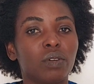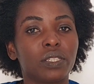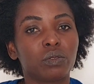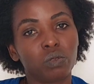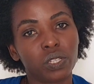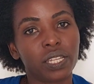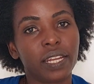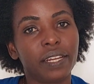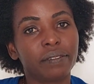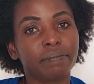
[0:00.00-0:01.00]
what is
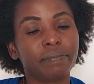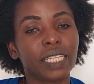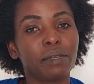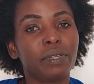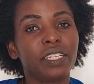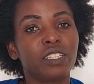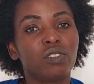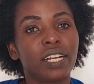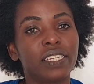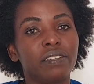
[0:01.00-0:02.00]
considered immediate
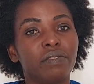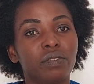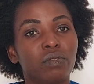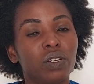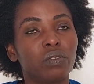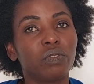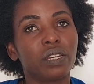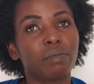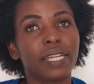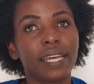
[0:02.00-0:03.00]
relative. If one of
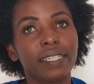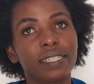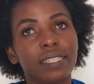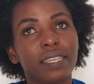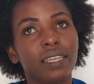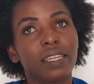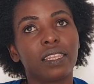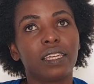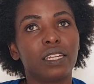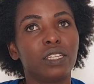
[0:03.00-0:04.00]
them dies,
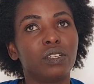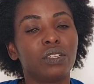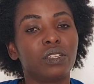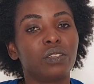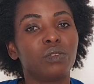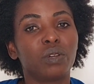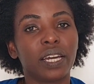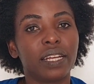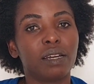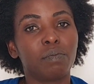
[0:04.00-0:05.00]
then you
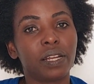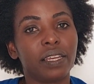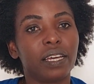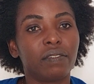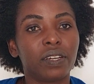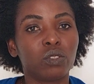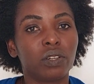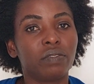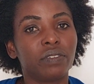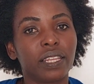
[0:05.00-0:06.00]
can apply
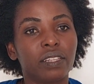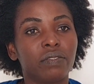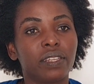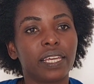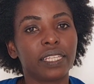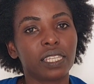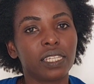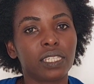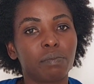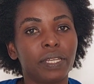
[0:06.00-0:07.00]
actually for the
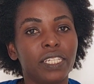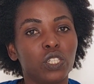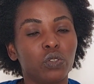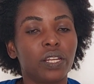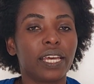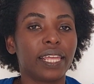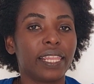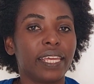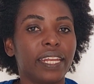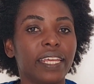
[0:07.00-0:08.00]
expedition,
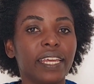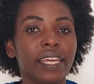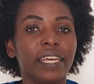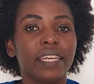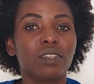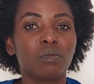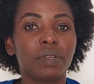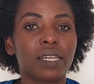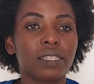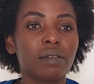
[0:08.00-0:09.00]
and then you'll
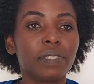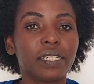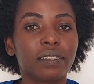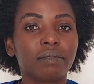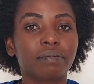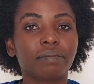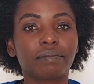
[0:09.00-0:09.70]
be accepted.